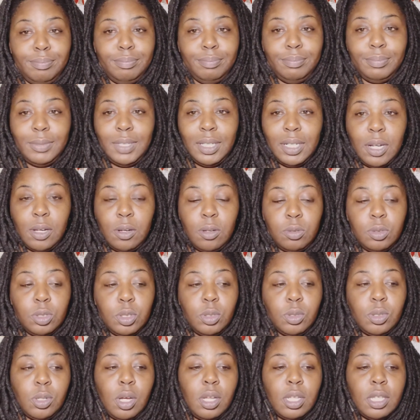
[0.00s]
you know,
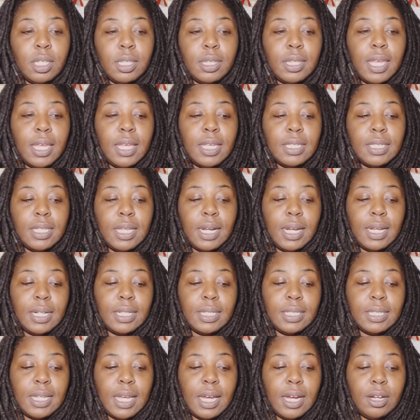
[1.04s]
do all the things that I
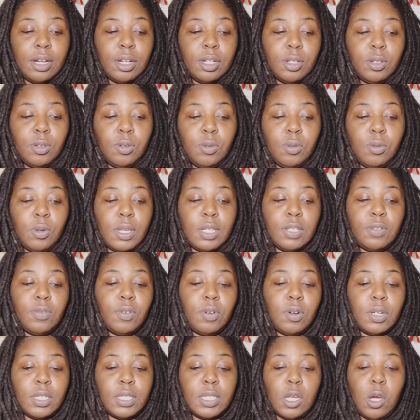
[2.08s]
desire to do as
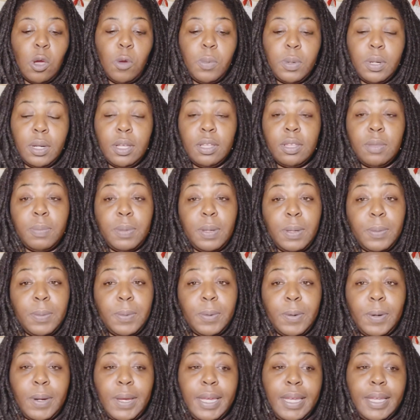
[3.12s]
far as helping other
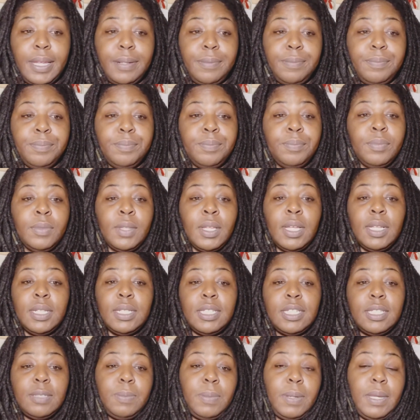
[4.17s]
people and
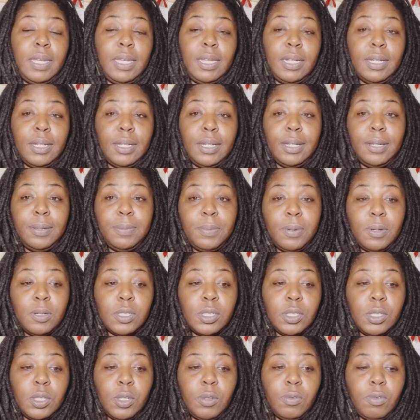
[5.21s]
just being a good
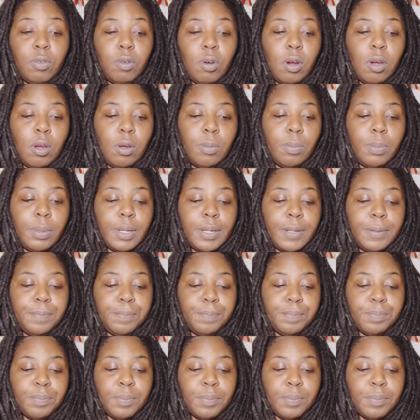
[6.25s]
person overall. But